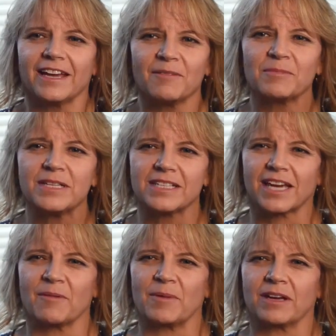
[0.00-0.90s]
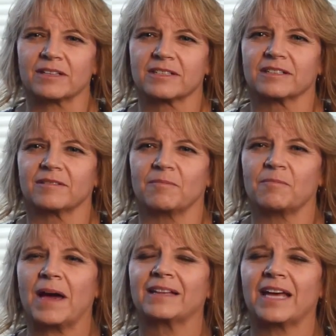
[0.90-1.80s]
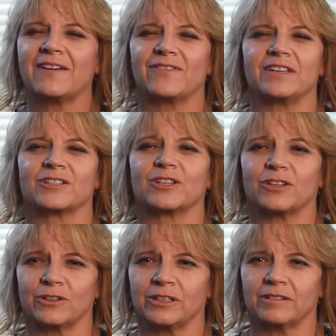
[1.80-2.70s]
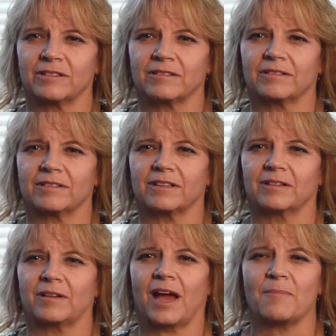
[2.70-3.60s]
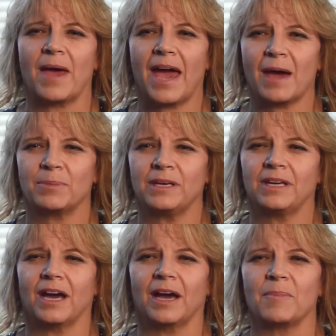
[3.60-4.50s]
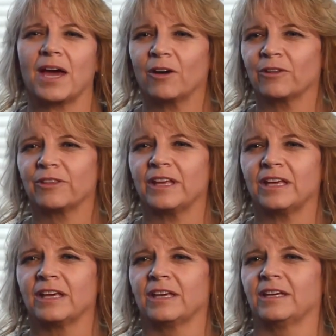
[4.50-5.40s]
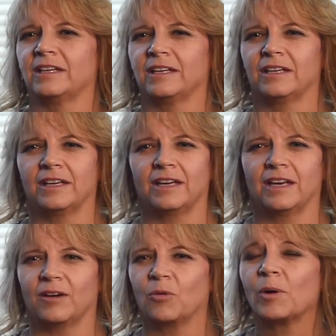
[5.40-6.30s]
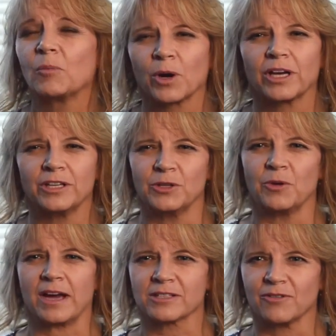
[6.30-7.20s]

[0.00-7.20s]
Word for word: I'm Lisa Cummings. My life is good. I'm happy. I'm healthy. What more can you ask